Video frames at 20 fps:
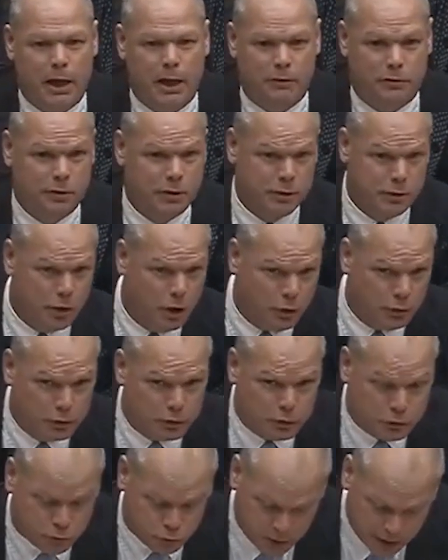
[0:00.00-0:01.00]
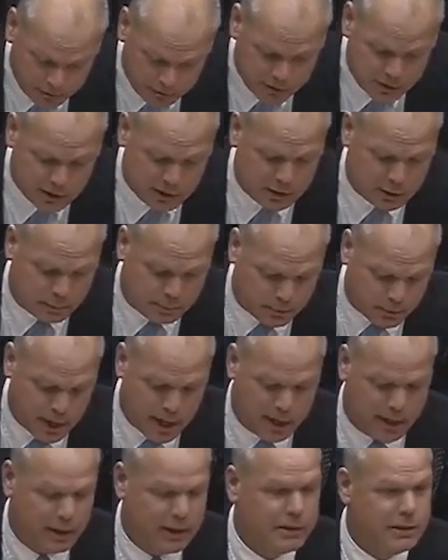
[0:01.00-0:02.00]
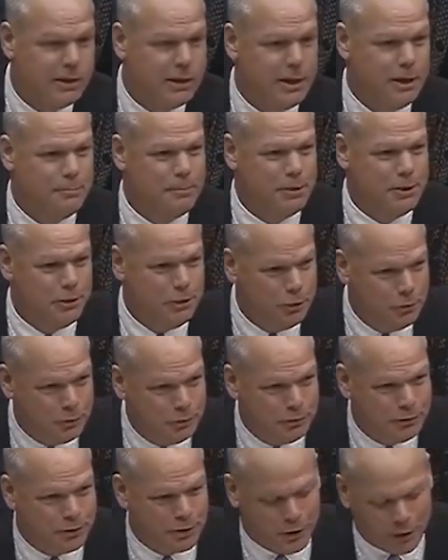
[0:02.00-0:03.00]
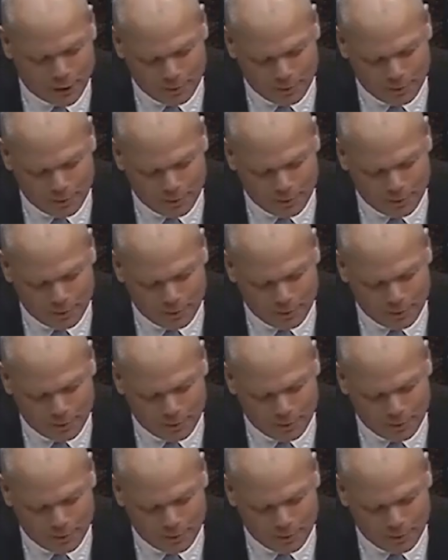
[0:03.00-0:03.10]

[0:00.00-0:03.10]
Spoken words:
As an adult, trusting the product that had been used